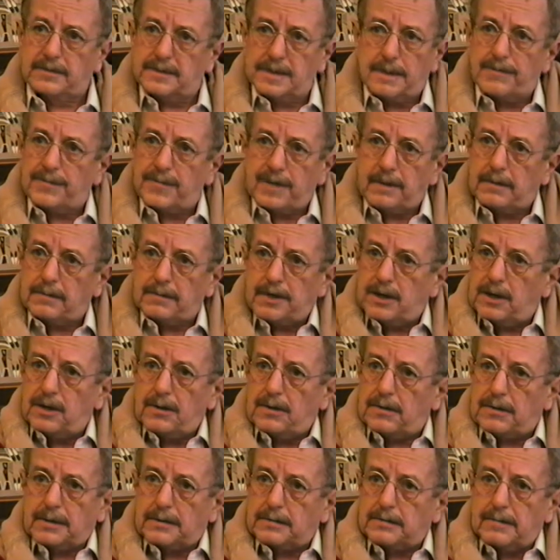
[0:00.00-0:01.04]
something
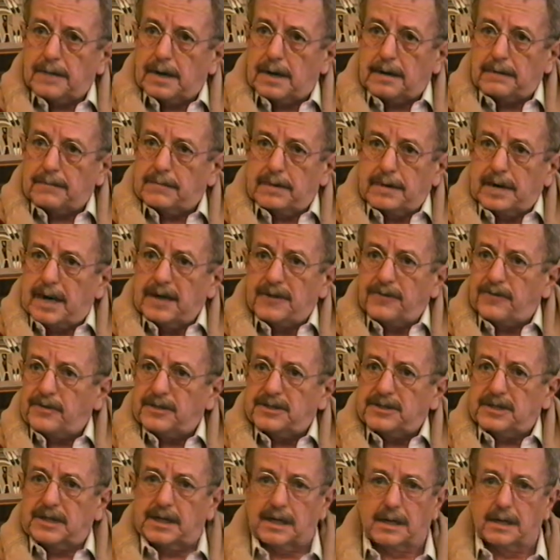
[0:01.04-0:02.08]
new and
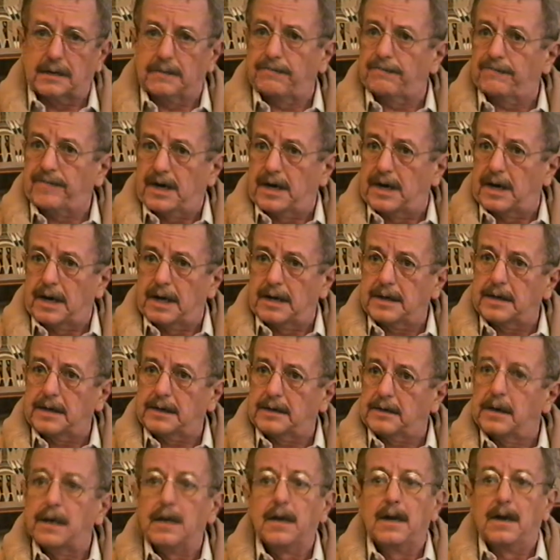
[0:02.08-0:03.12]
interesting and fun
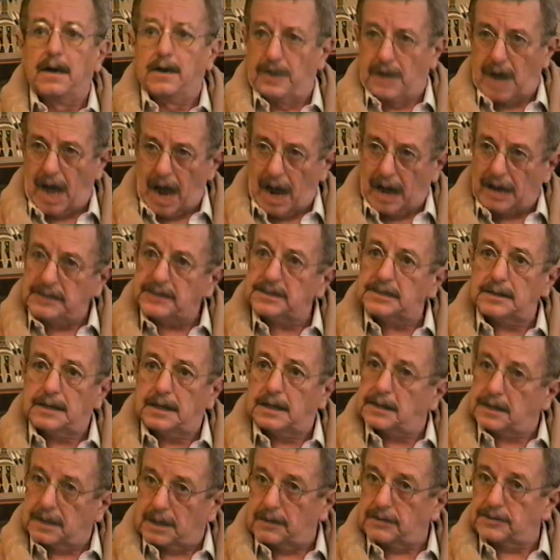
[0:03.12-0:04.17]
and nice,
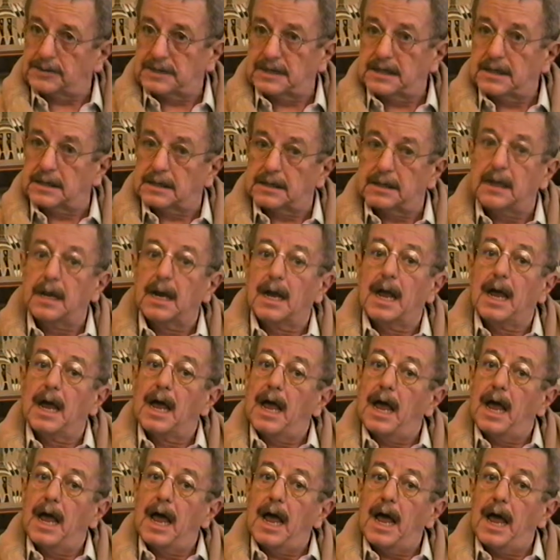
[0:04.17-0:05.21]
and go see it.
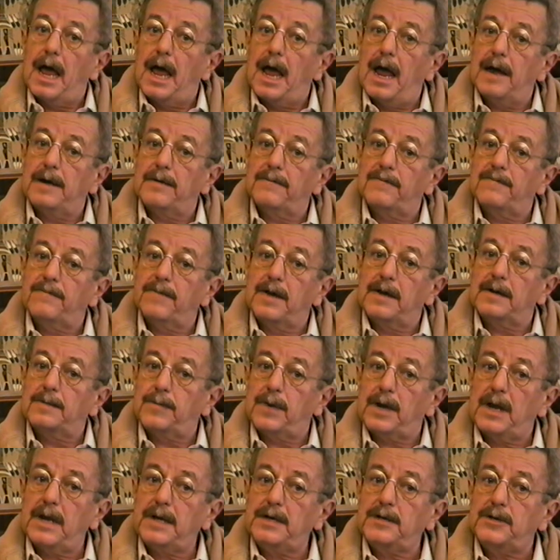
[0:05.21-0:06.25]
And it
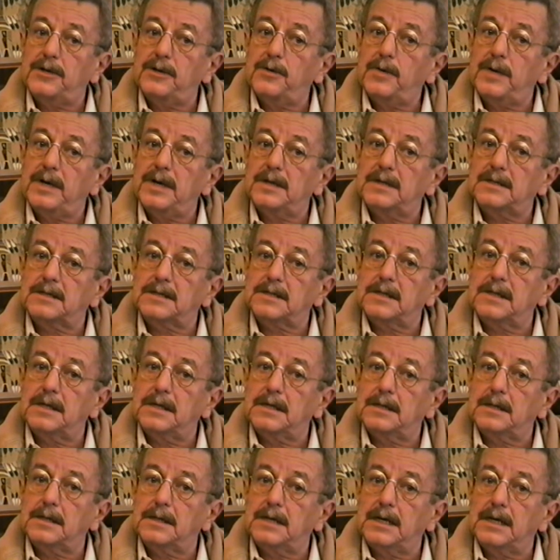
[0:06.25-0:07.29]
played 2 weeks
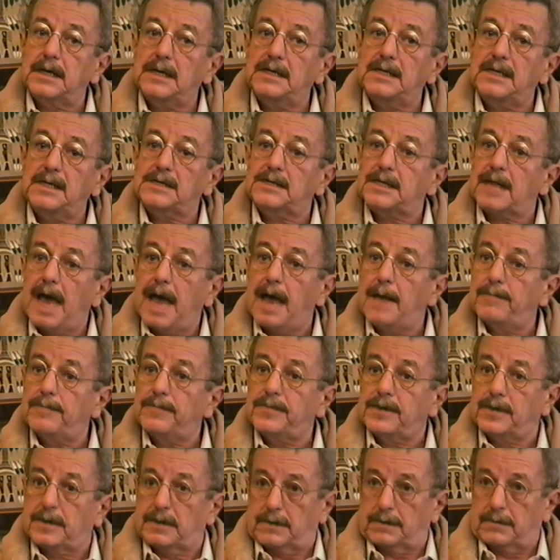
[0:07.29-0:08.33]
in East
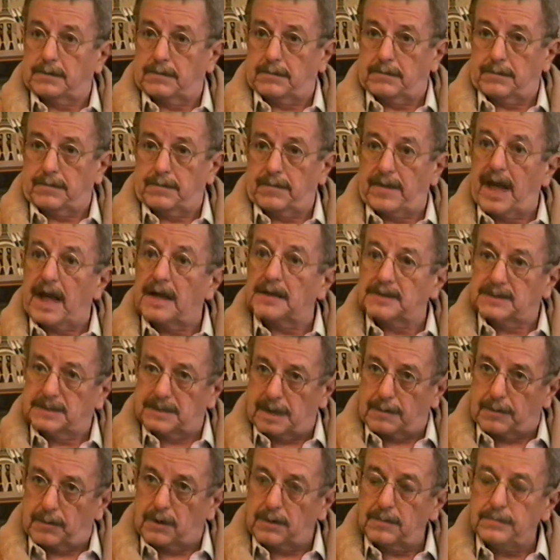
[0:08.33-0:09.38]
Hampton that
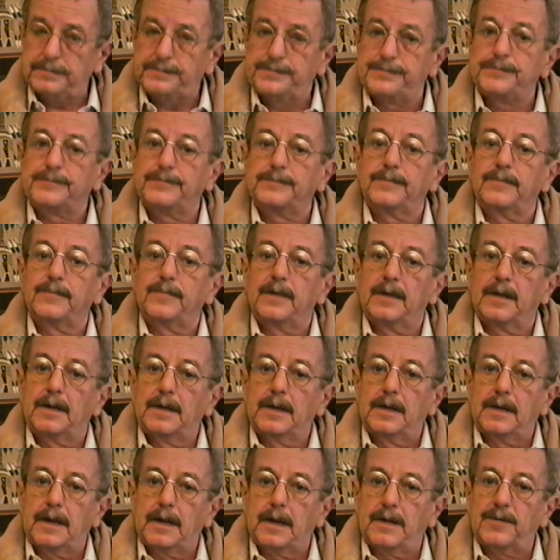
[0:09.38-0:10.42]
summer
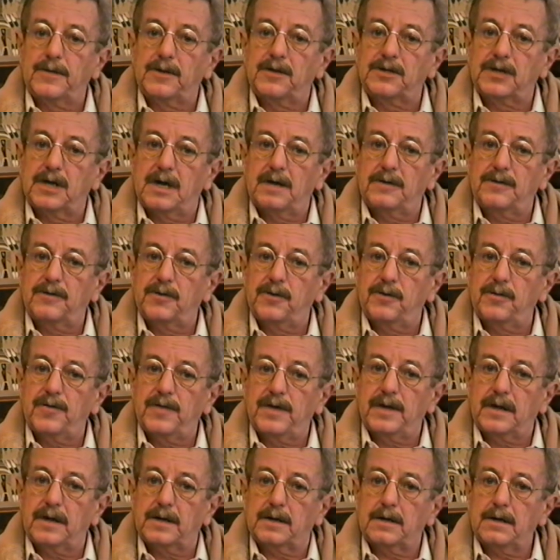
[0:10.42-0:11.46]
at the John Drew
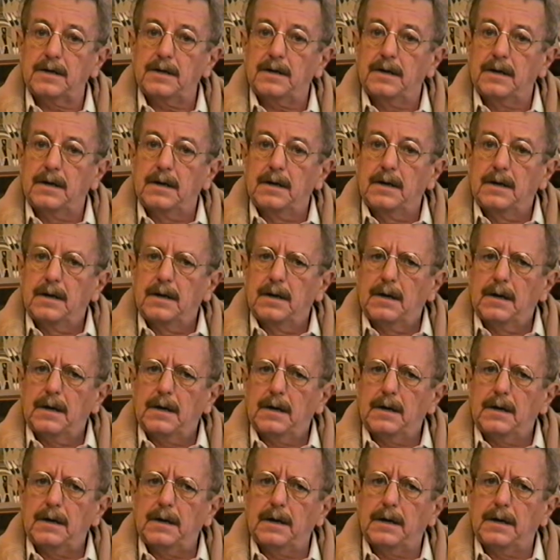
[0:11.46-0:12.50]
Theater,
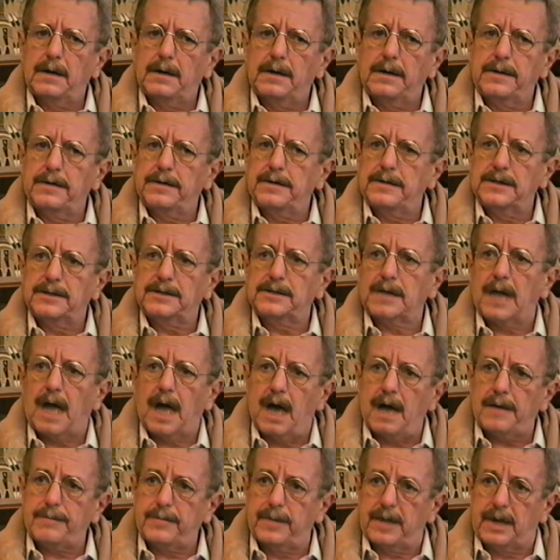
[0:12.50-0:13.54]
in just a
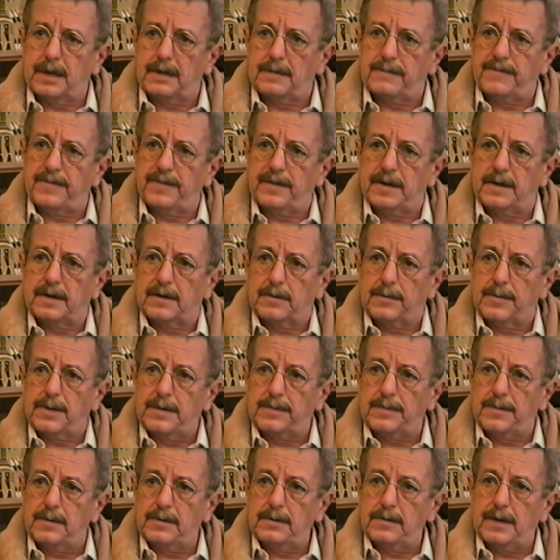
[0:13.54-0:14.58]
hotbed of theater
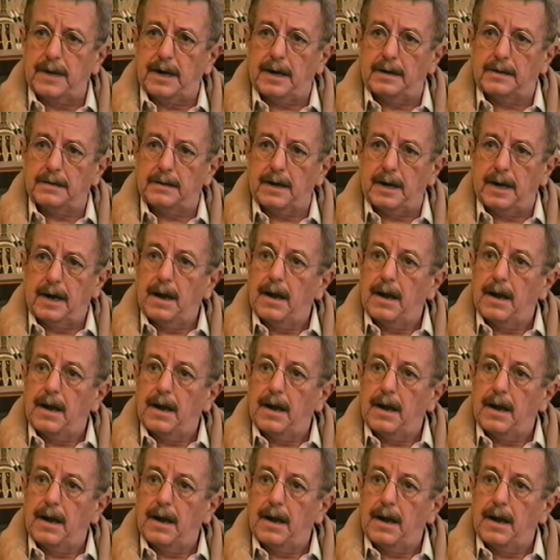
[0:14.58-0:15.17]
people. And